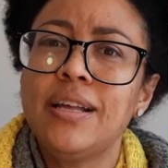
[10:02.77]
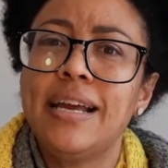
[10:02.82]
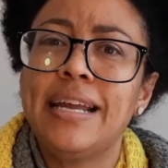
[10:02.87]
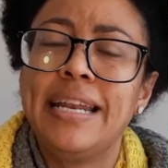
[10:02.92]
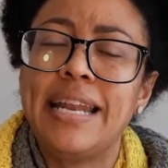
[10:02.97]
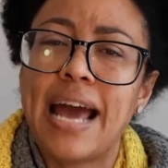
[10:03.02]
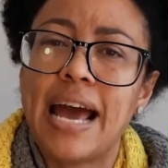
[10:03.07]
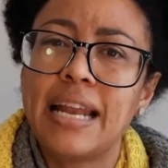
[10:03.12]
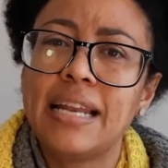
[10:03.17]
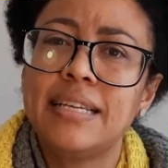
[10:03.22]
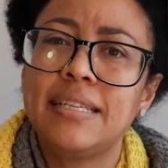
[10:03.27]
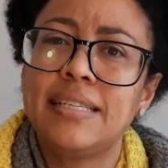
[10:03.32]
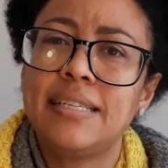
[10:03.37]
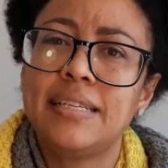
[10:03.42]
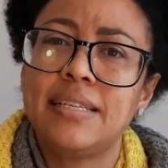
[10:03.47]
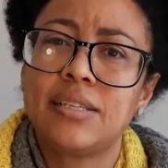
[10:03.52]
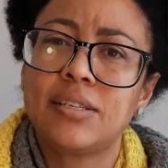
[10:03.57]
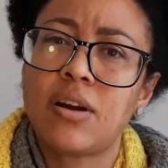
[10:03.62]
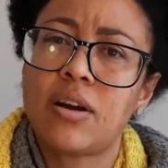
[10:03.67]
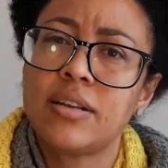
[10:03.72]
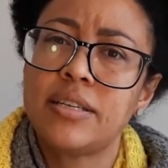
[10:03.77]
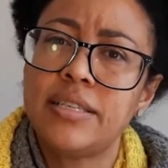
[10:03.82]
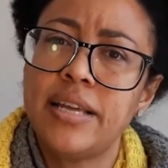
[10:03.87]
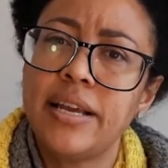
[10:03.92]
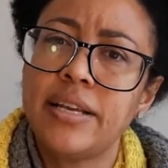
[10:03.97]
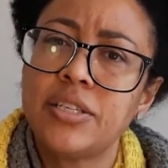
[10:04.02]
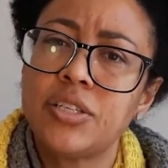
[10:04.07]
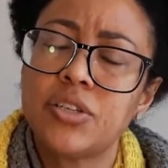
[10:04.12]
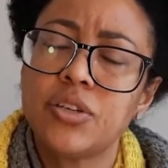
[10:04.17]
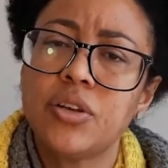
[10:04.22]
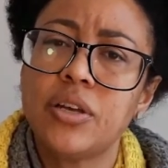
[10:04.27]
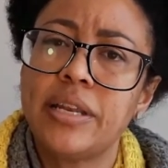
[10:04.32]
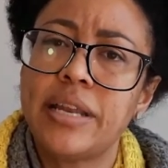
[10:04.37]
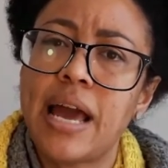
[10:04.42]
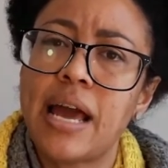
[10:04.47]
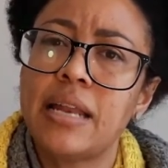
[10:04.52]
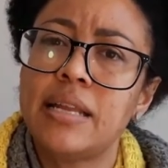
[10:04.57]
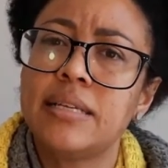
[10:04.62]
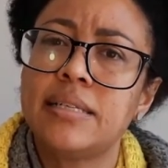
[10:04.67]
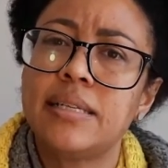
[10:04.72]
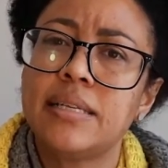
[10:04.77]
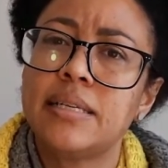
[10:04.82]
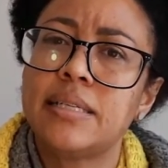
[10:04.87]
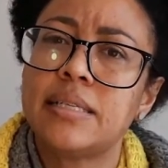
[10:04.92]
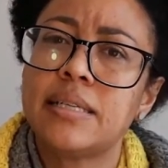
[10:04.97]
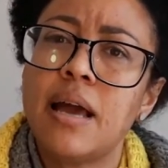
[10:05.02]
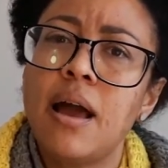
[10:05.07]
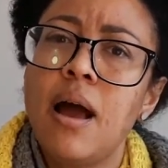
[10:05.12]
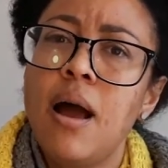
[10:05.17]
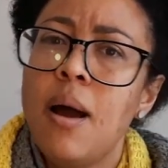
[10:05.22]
analysis, contextual analysis,